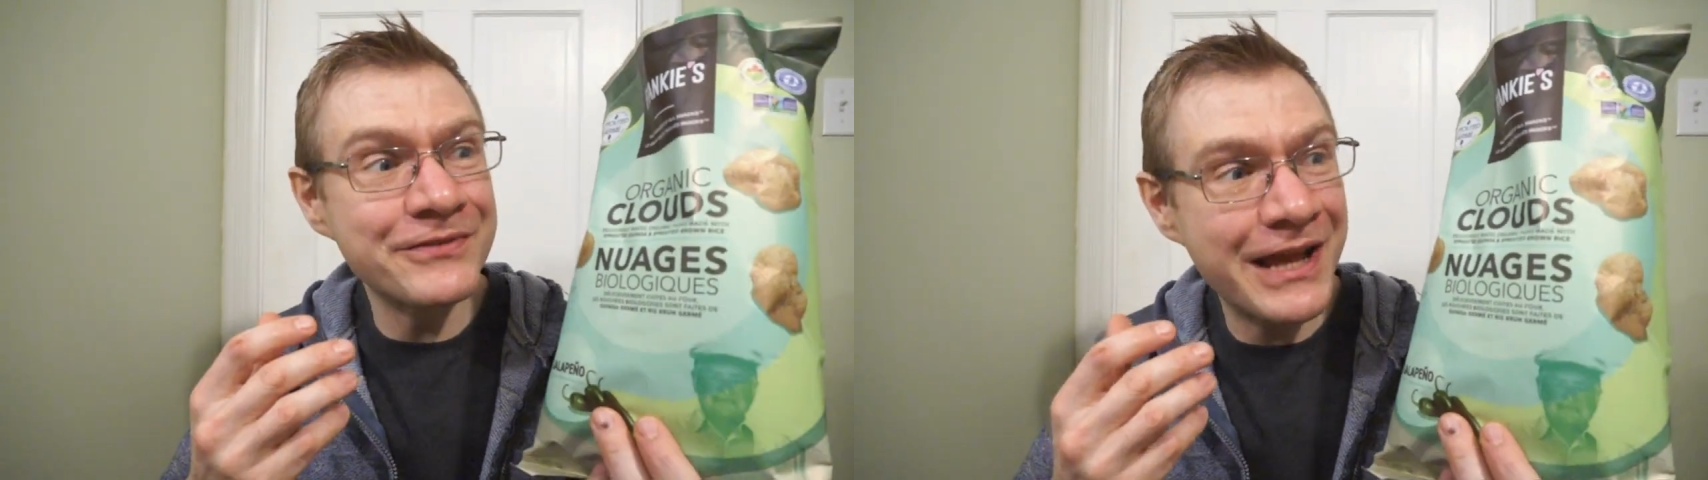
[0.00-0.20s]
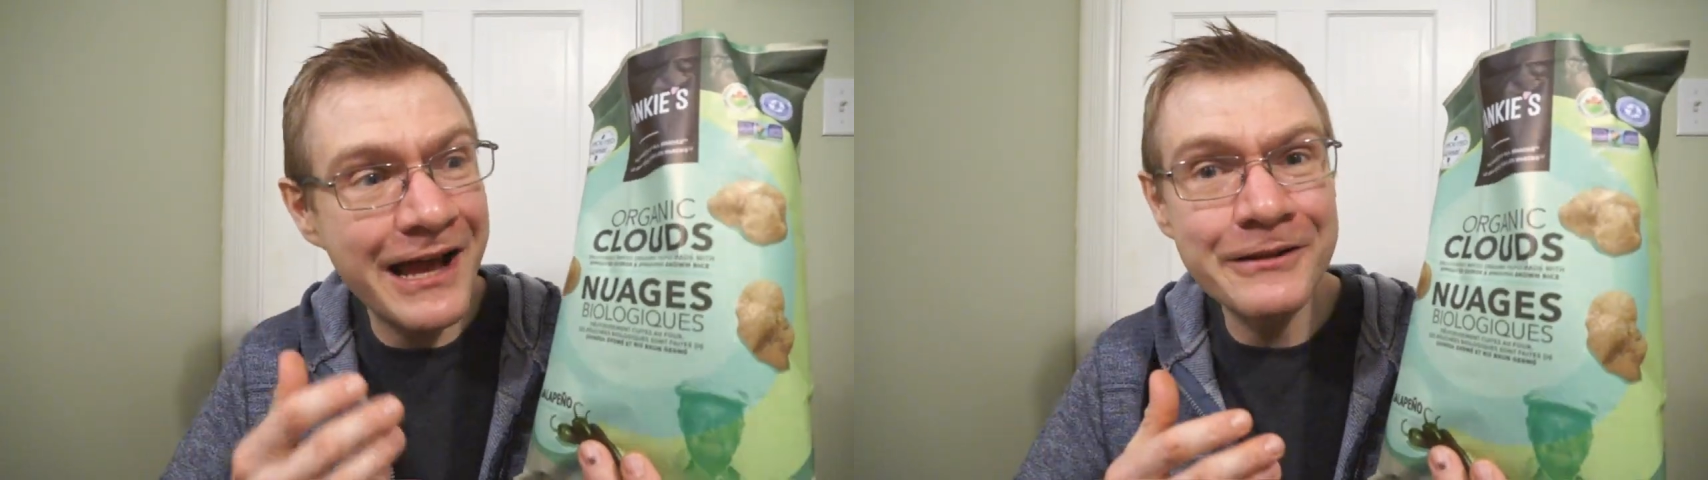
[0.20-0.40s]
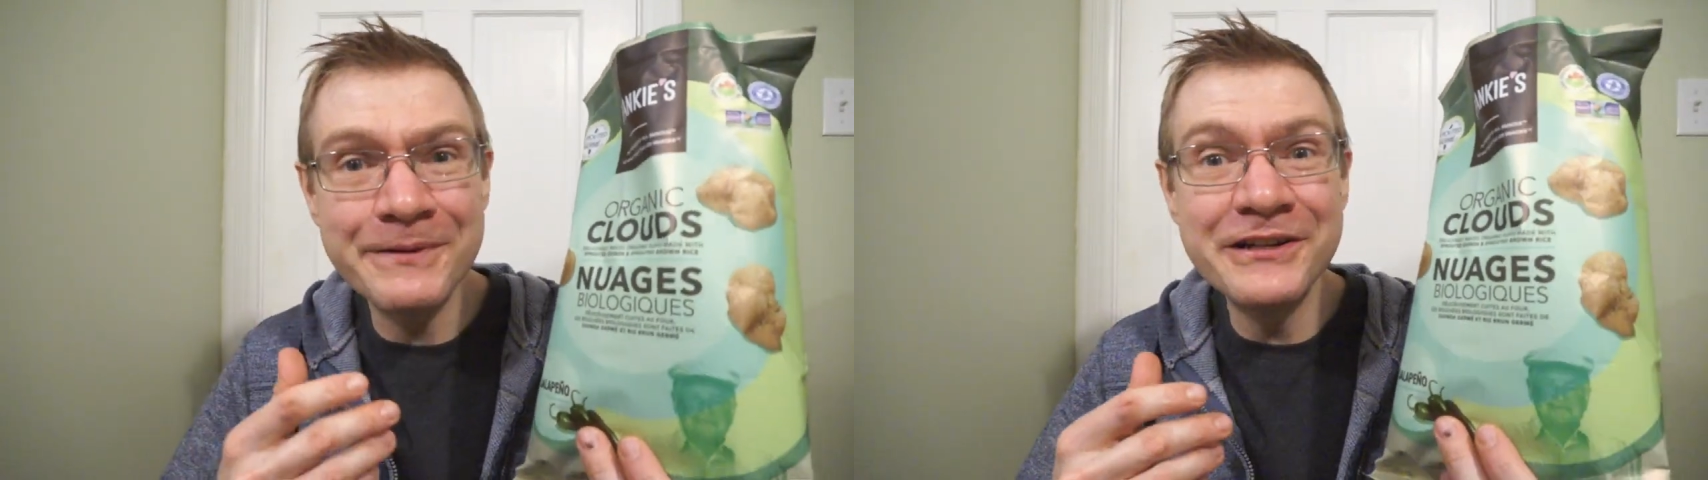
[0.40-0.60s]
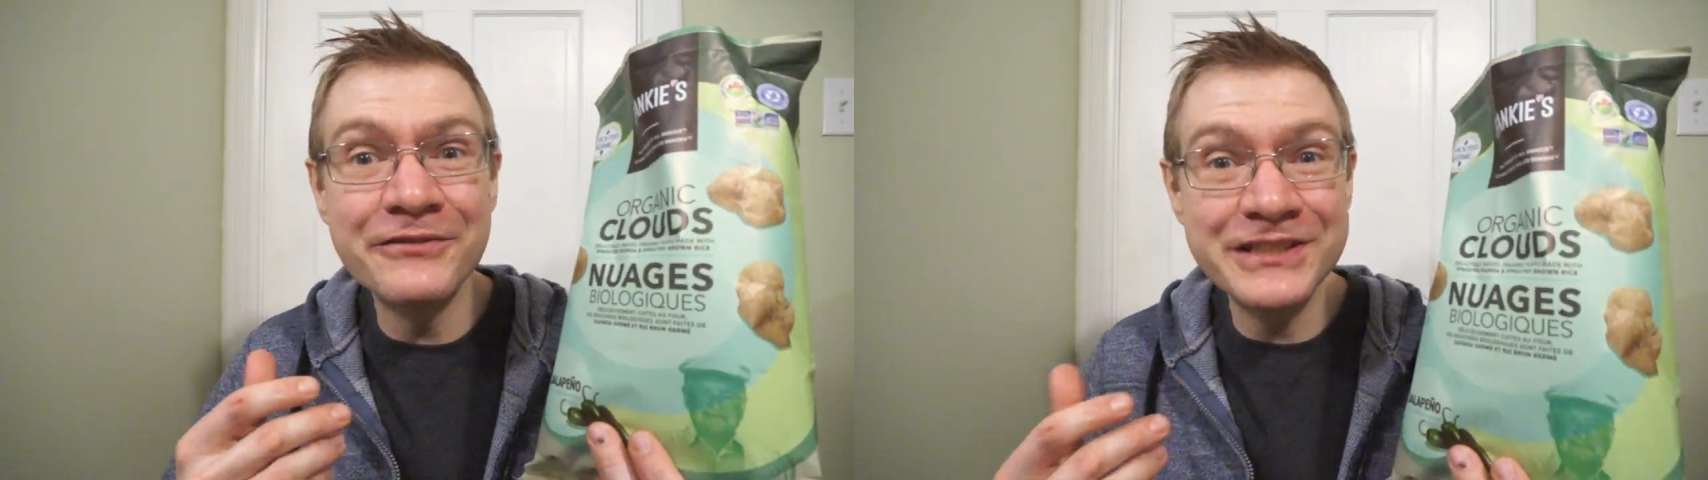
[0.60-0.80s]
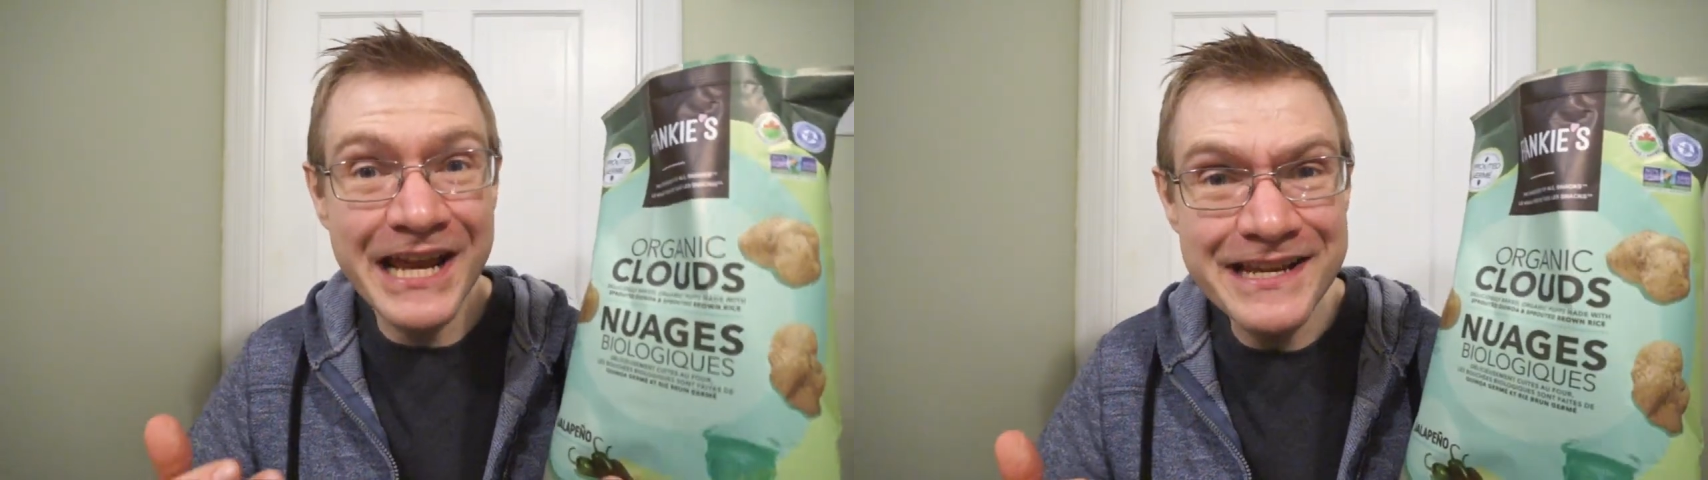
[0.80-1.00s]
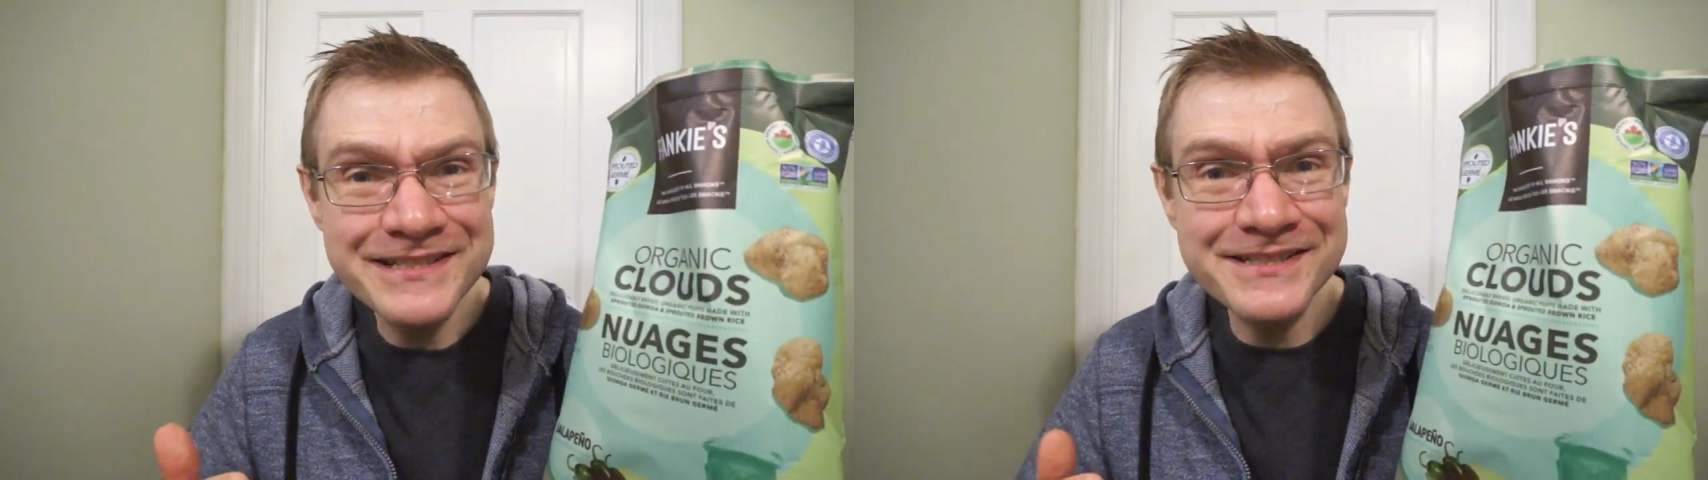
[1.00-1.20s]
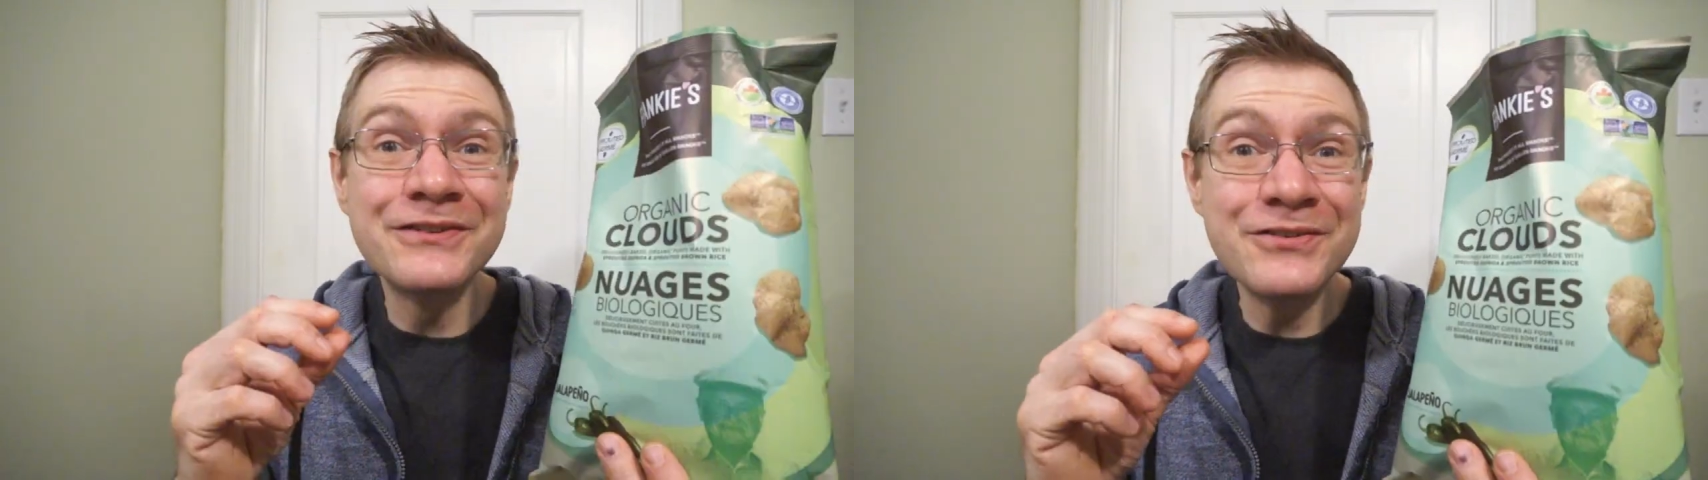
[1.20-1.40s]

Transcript: the jalapeno taste.